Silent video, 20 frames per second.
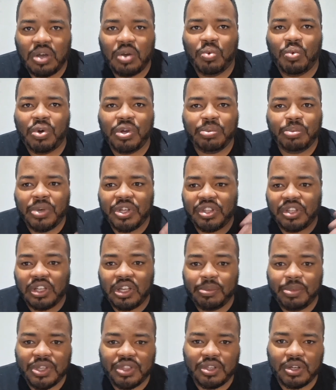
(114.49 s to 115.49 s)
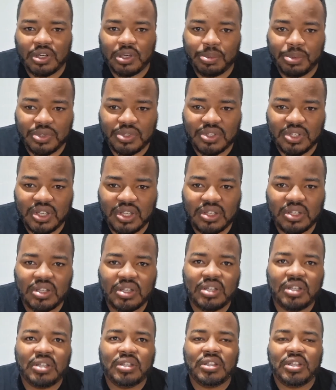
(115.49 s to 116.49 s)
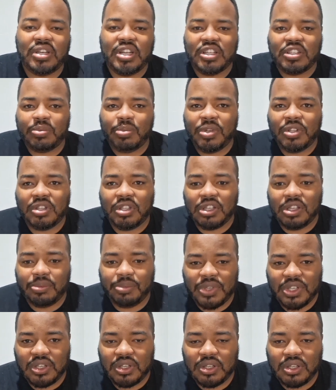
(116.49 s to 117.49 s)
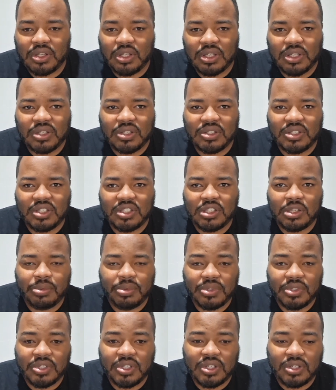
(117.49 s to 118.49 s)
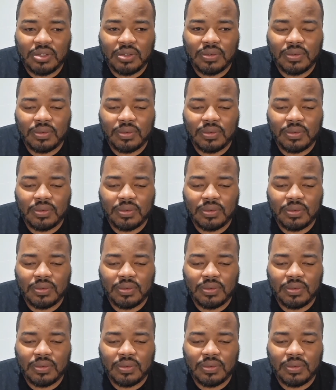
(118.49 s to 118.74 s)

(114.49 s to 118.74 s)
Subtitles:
One month it could be 30%, the next month it could be 60%,